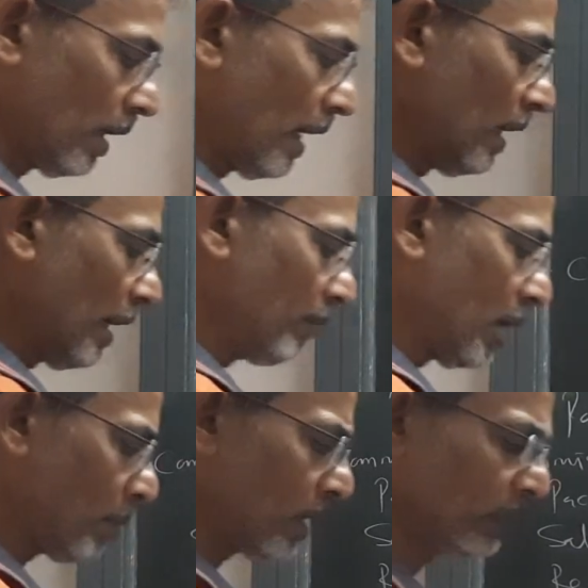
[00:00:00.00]
At
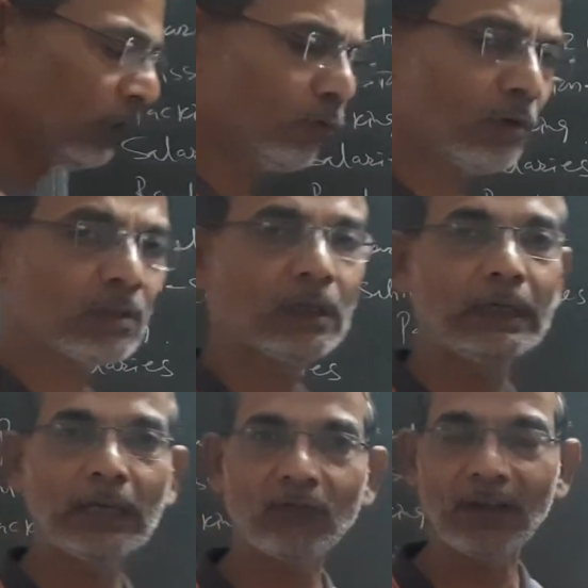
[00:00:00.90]
Ahmedabad it was
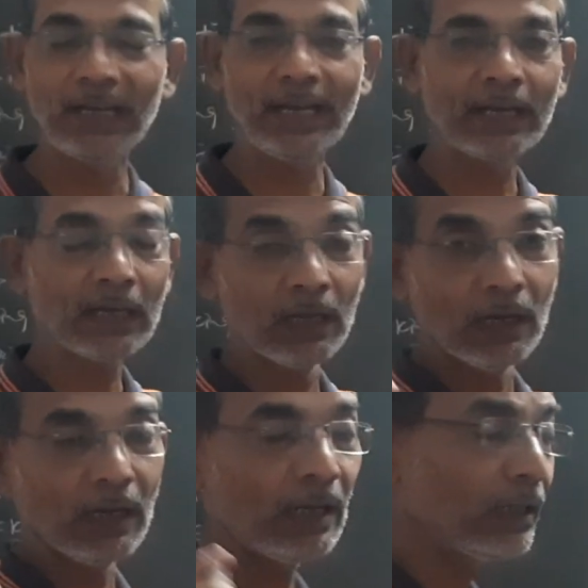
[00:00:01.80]
earlier 1
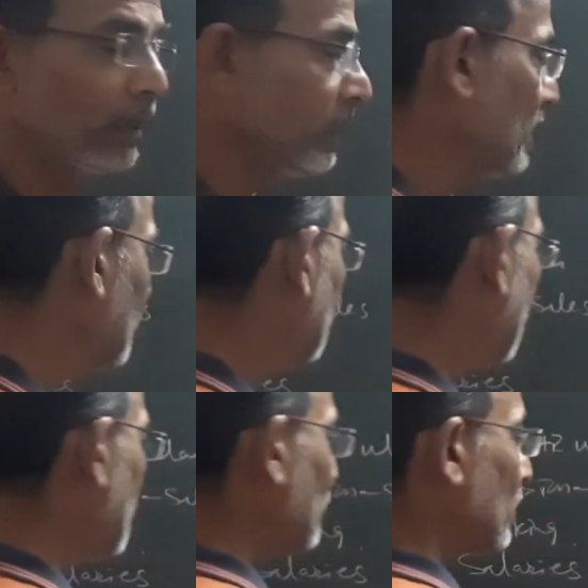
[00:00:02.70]
lakh, increasing
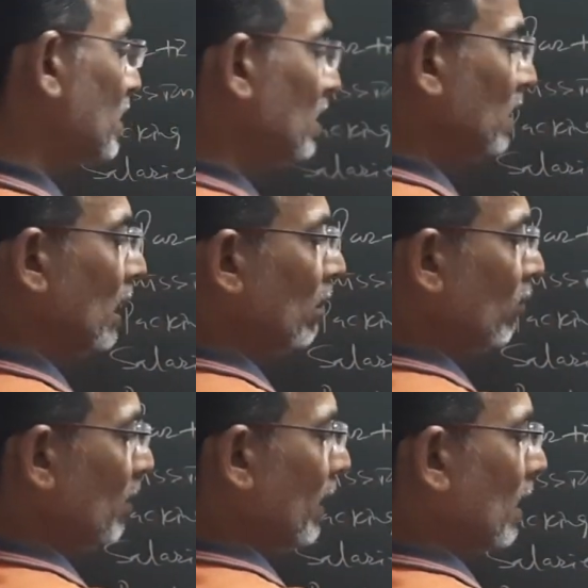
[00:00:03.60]
10%, that
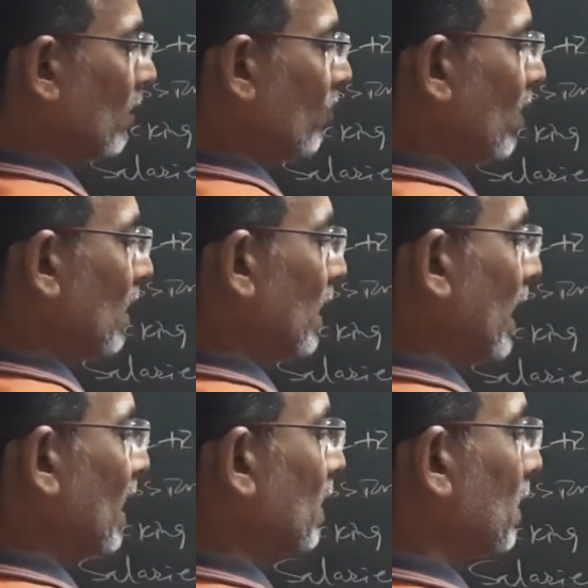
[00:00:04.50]
will become
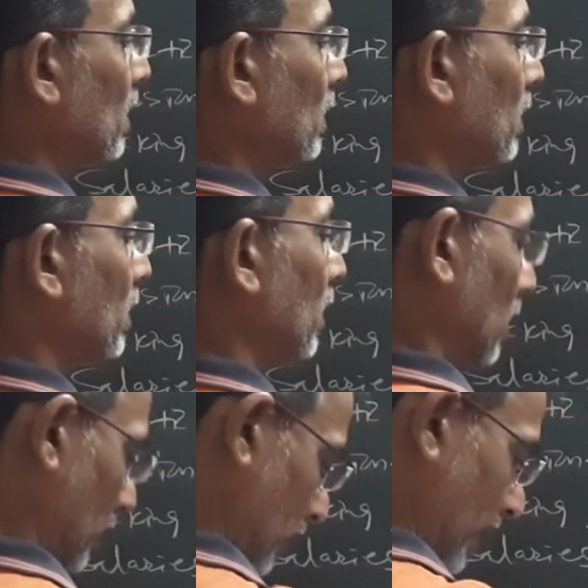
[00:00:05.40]

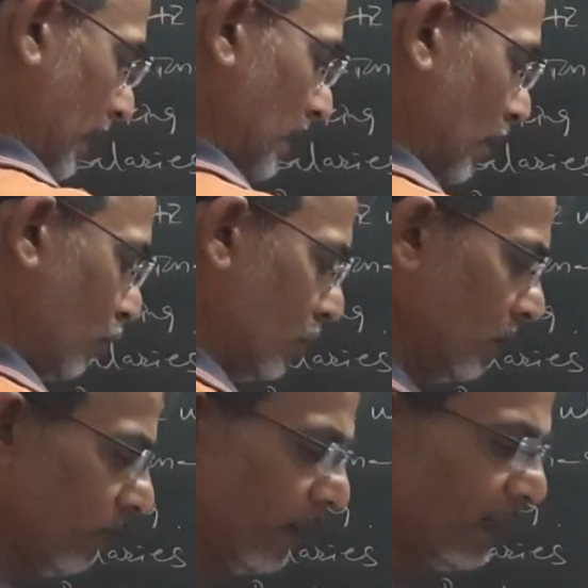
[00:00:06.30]

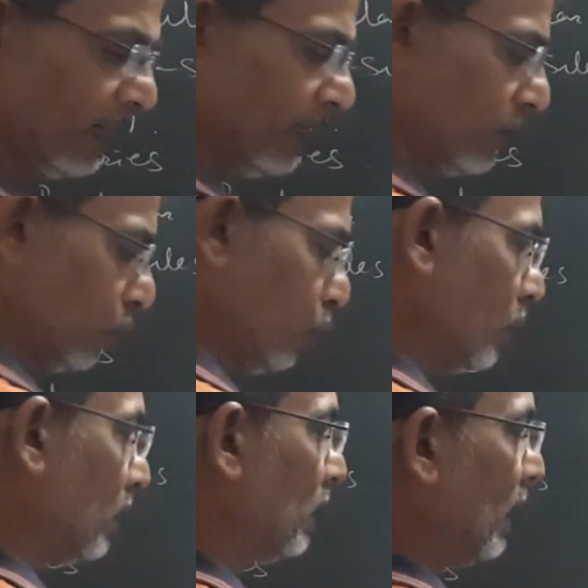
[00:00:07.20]
1,10,000, while at
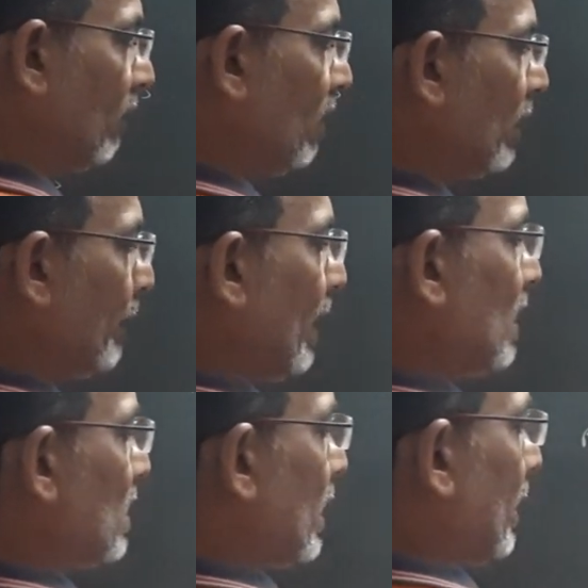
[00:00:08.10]
Surat that will
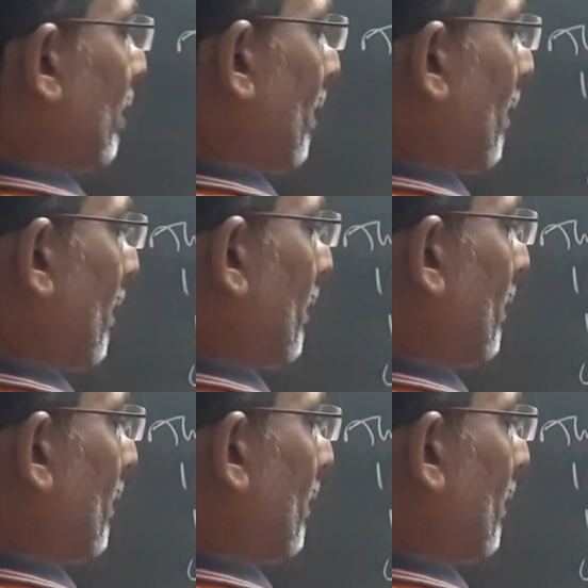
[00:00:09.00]
remain same.